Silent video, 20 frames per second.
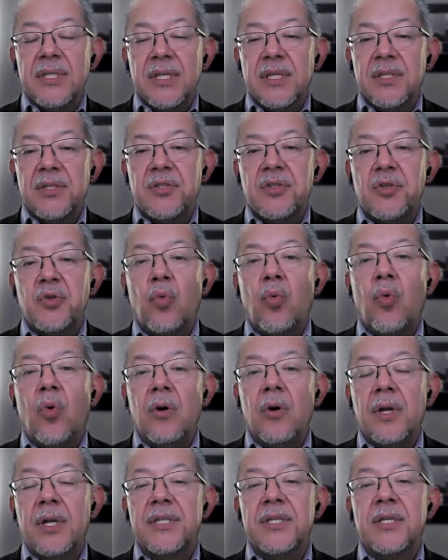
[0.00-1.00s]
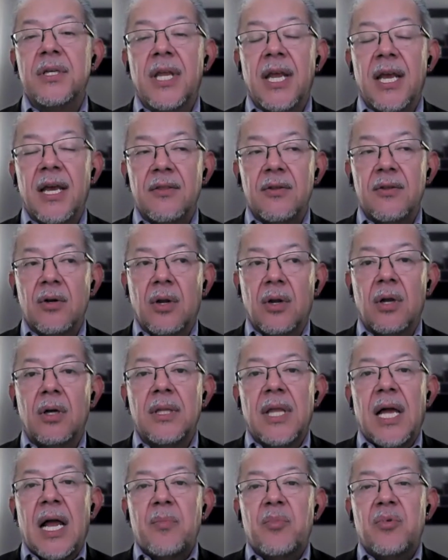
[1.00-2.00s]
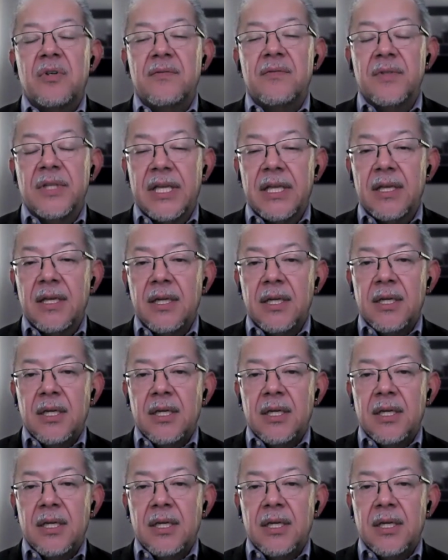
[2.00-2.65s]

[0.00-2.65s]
is to work together collaboratively